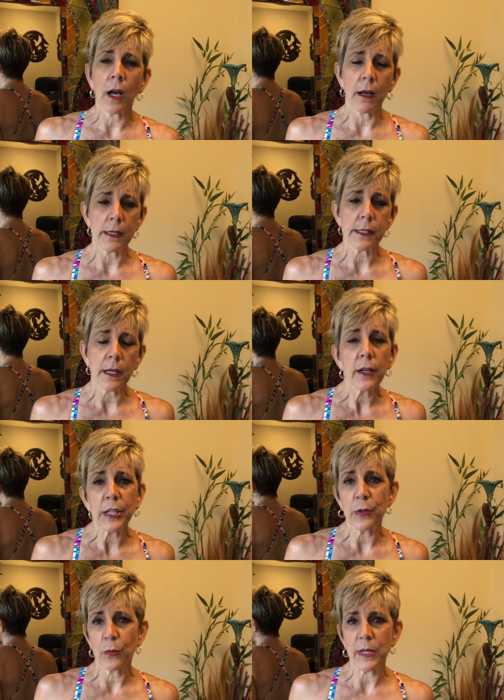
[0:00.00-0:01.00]
cause
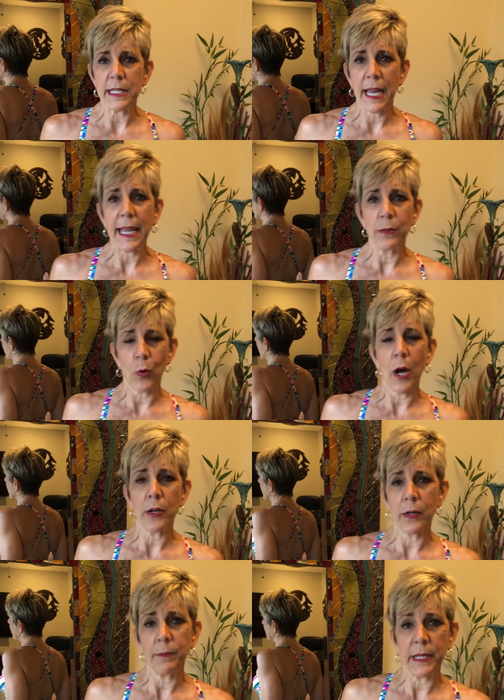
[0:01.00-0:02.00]
you to retain
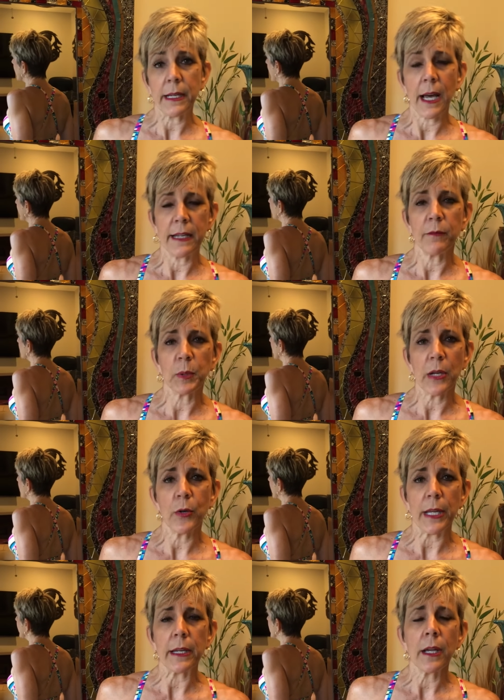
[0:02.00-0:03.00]
water and be kind of
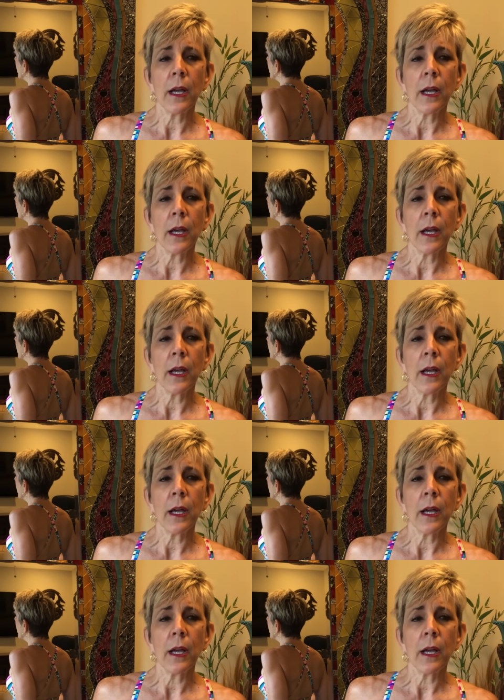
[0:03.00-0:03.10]
bloated.